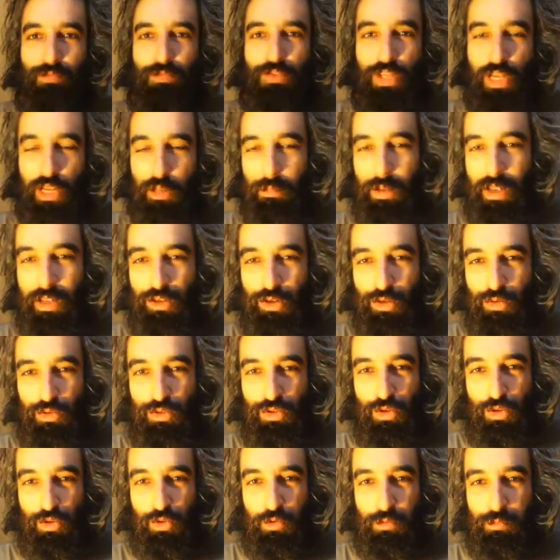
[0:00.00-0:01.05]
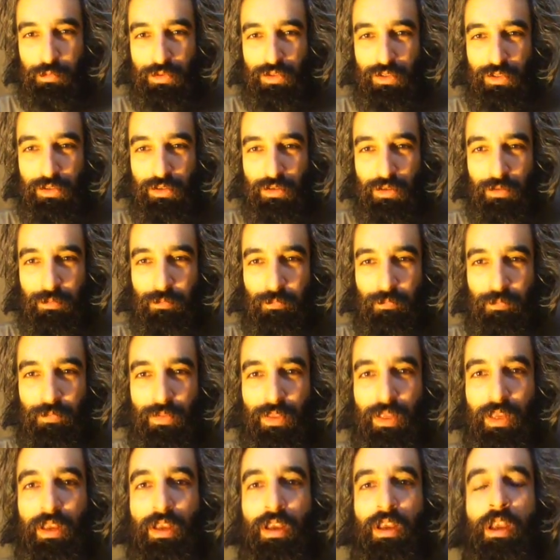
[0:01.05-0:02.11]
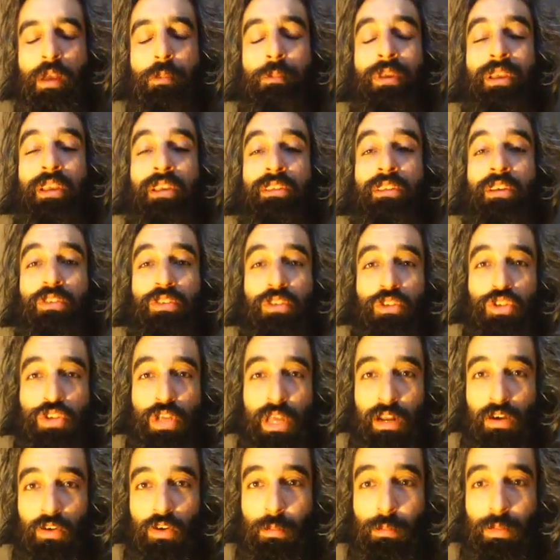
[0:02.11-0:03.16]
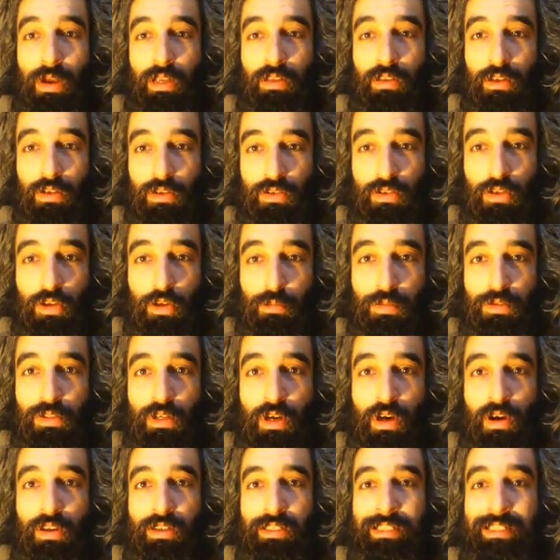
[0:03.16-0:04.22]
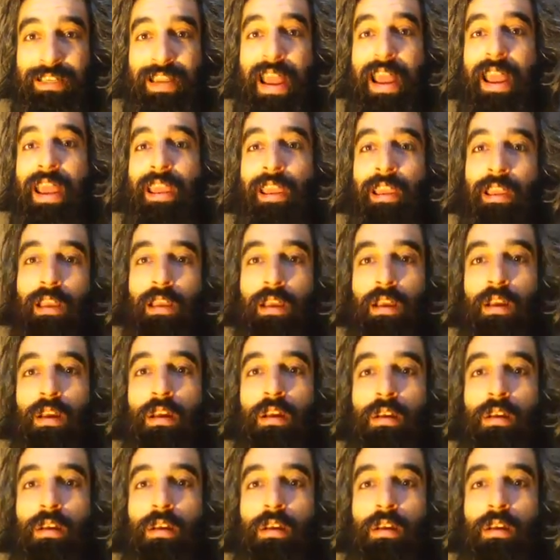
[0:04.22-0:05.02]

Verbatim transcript: Check my YouTubes. Because there's a channel on my YouTubes called Dank